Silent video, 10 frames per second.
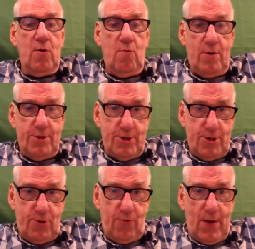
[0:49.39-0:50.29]
was
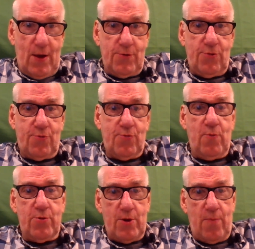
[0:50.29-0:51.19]
in 2003
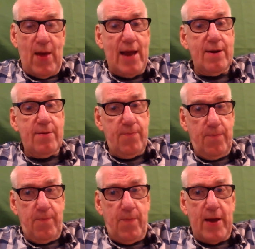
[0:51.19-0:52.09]
was a bat
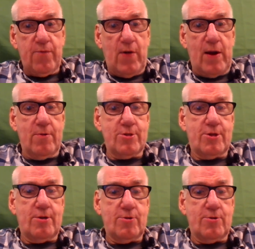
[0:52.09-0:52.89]
bat virus.